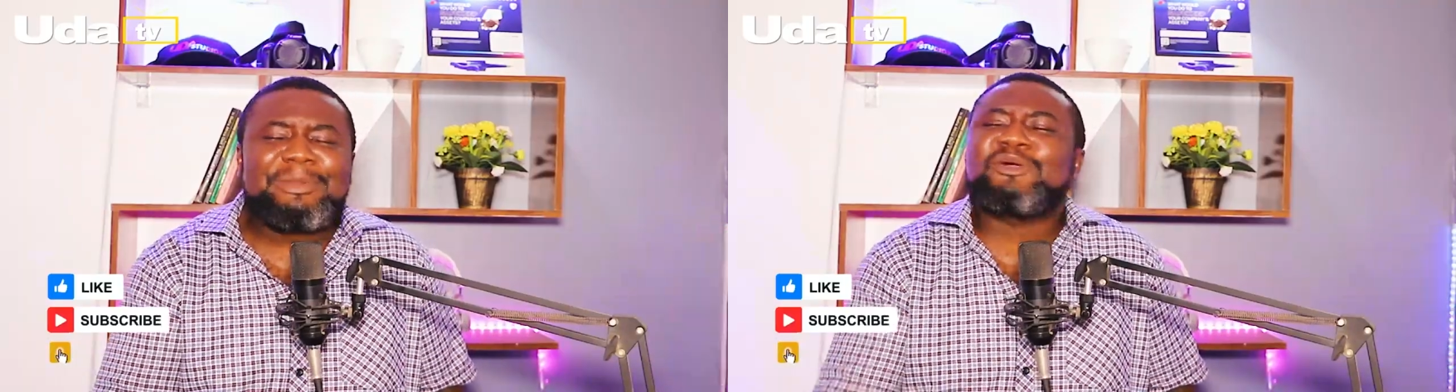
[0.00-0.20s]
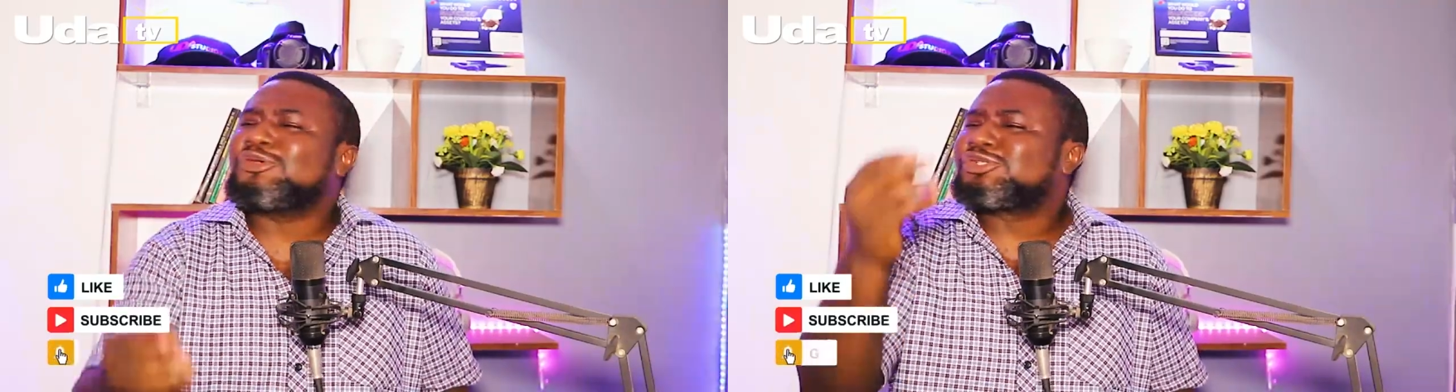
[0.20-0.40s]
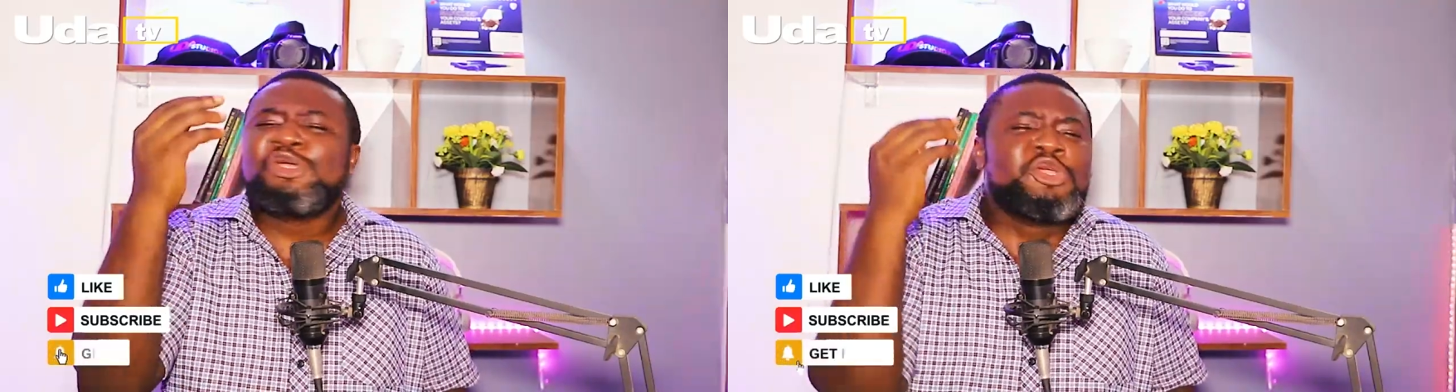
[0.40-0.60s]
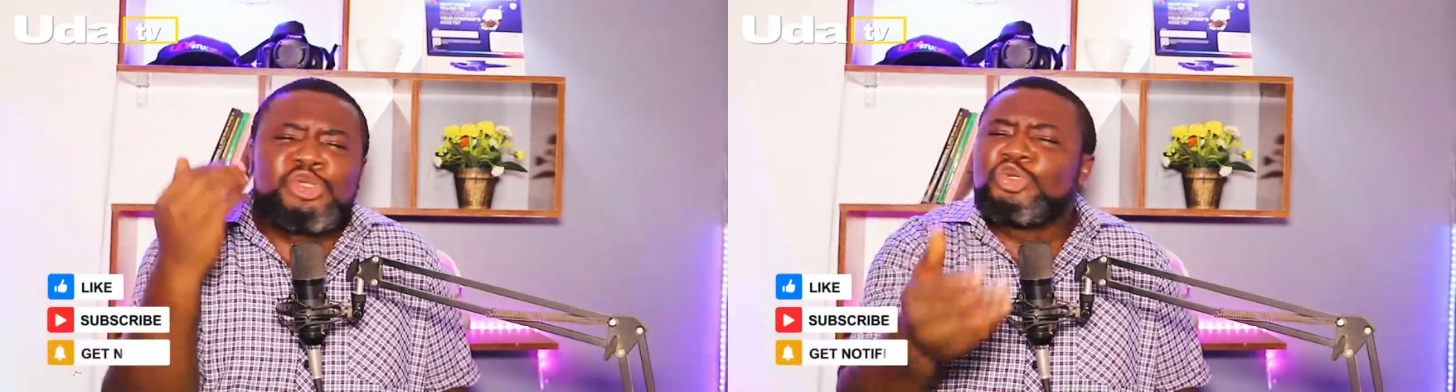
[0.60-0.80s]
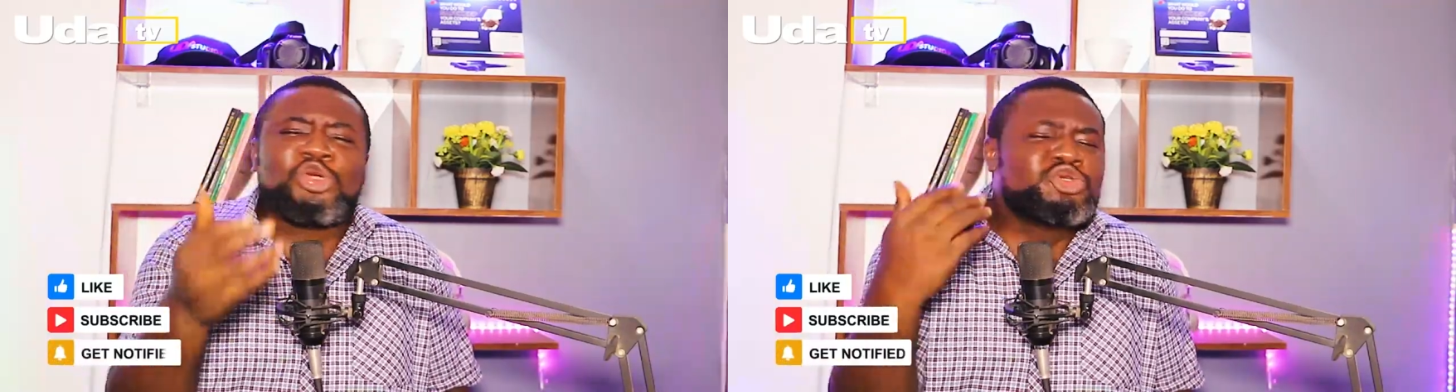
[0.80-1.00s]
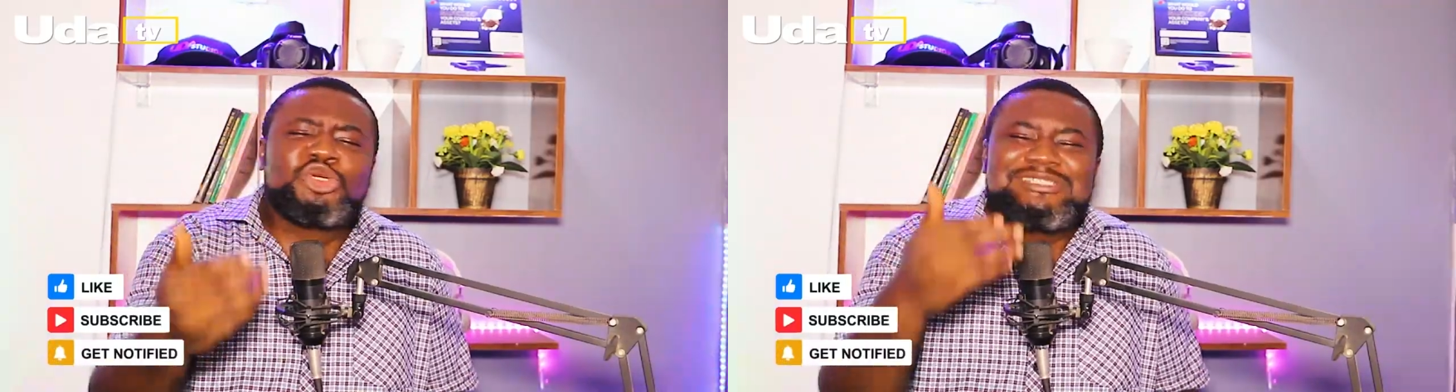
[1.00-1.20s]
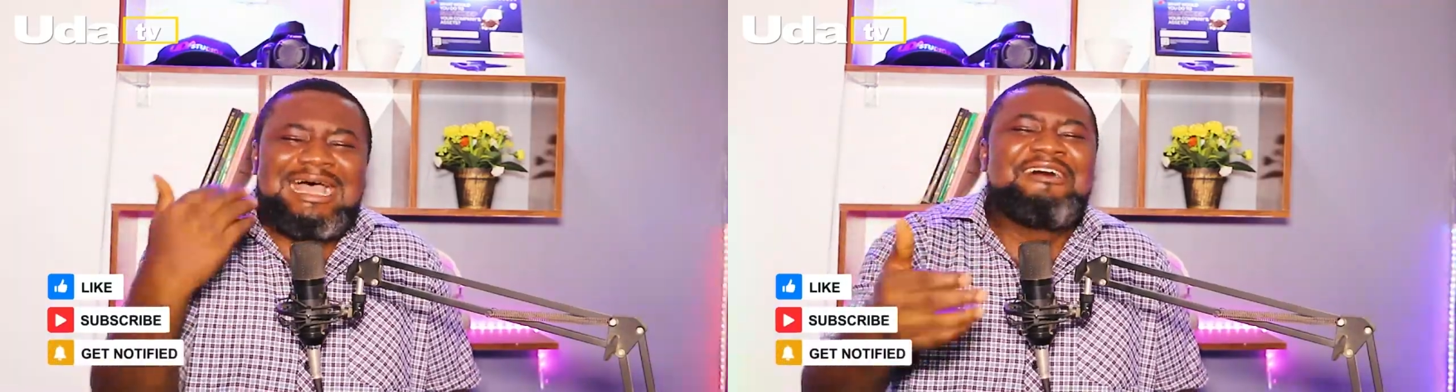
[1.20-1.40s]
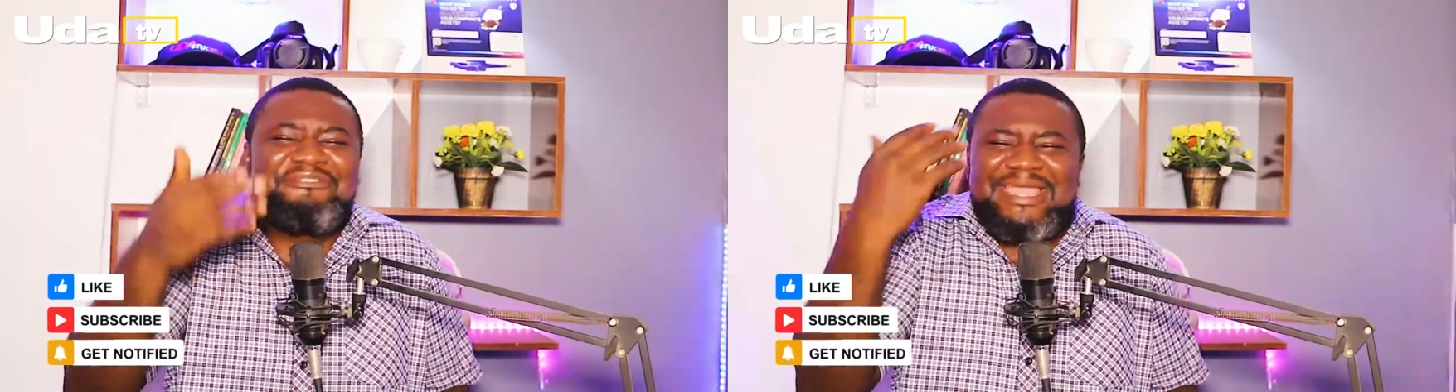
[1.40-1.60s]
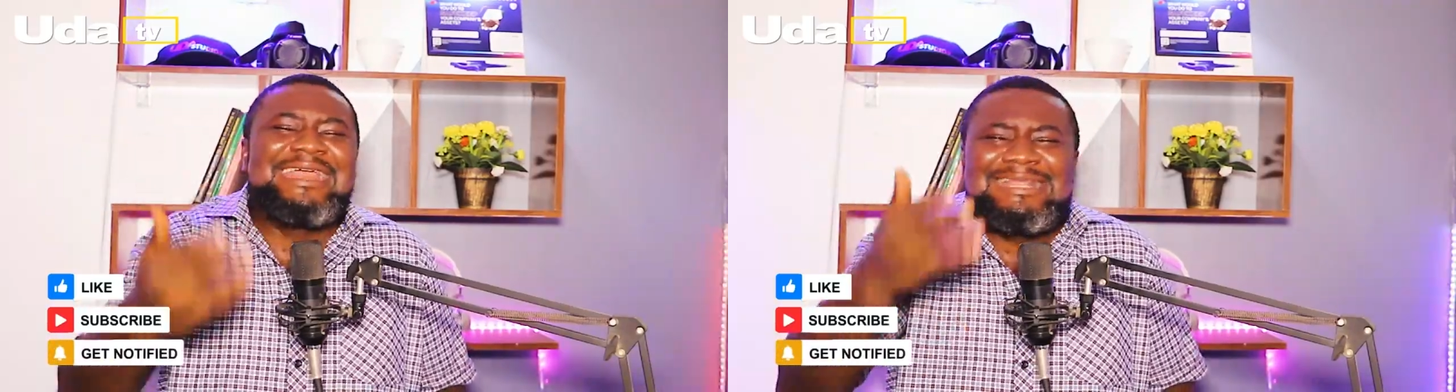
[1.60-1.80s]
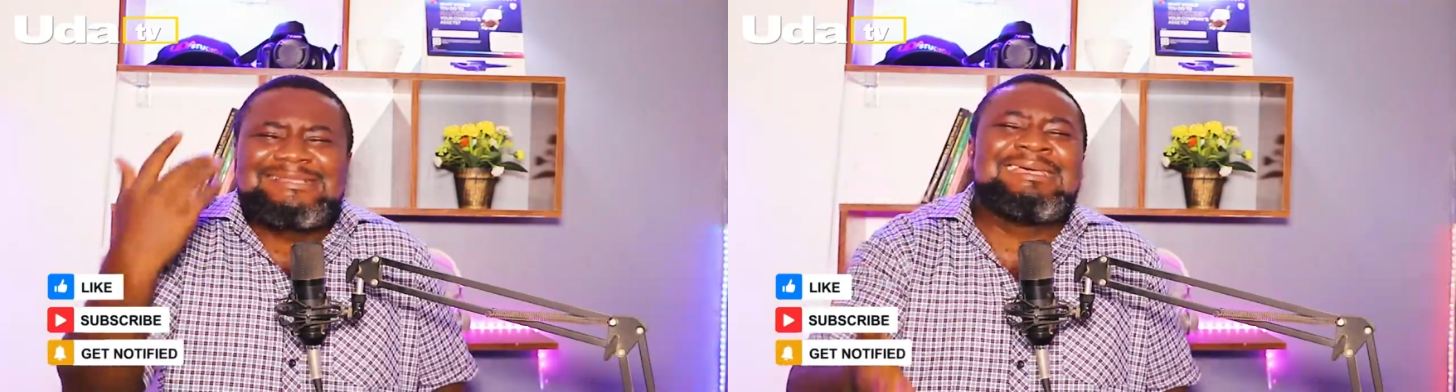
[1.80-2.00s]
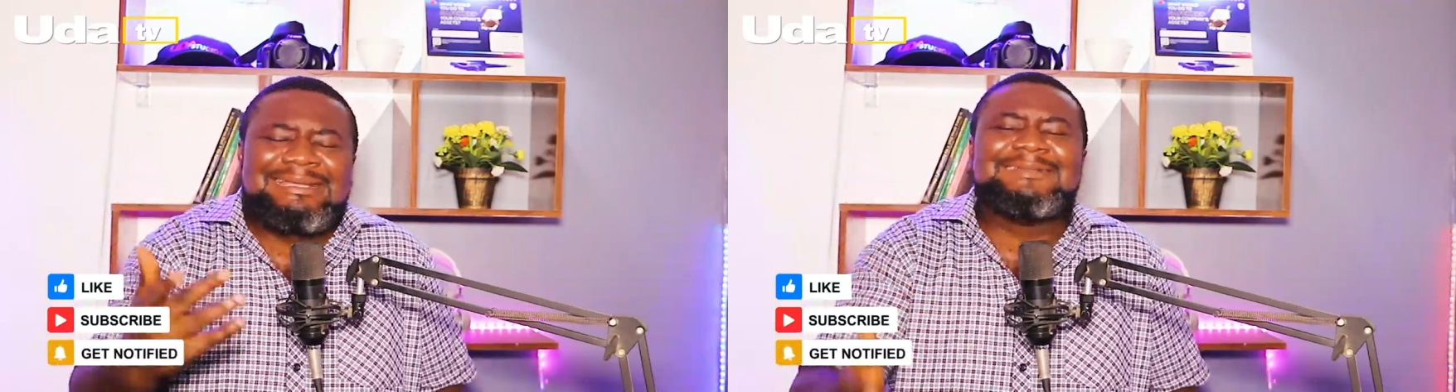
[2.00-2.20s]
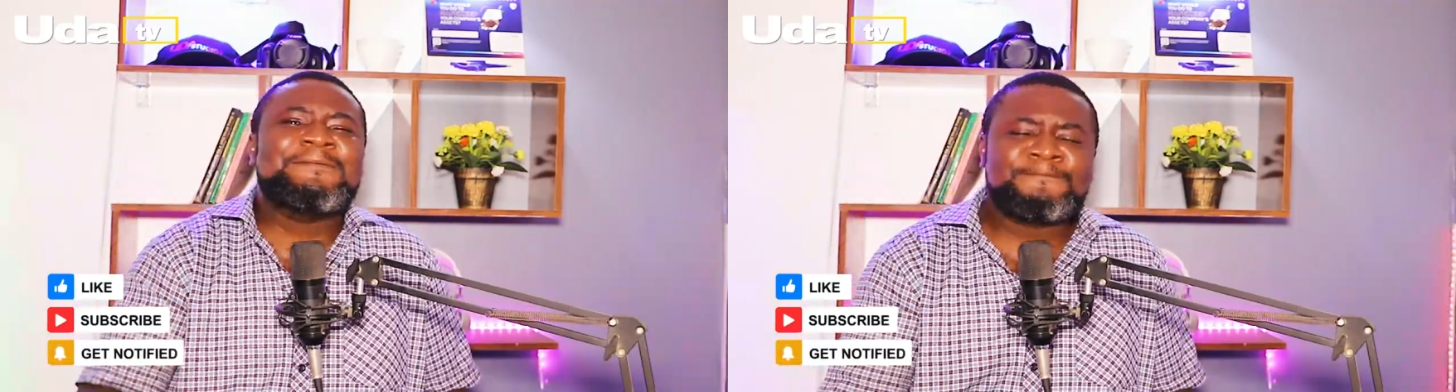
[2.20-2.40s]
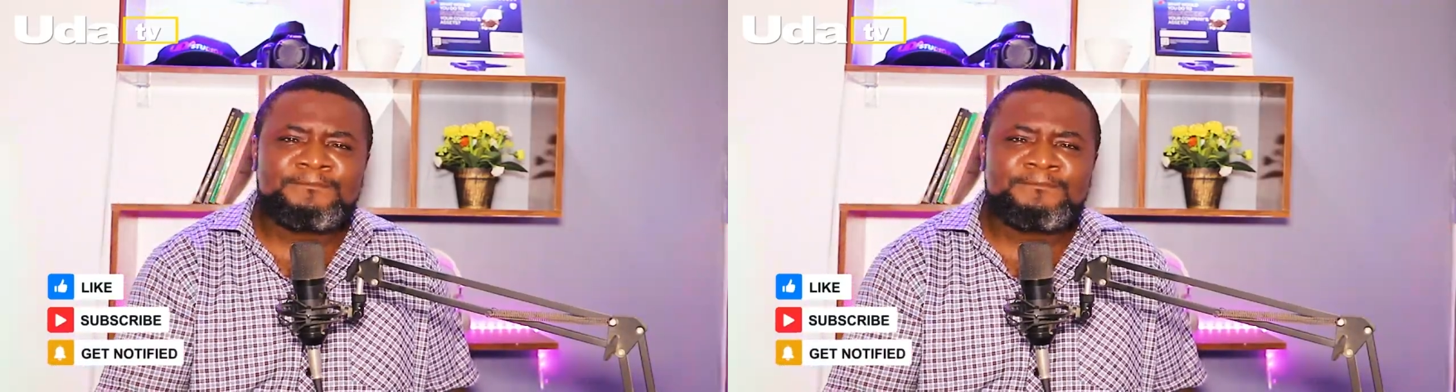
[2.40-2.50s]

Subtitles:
Because you don't just have anything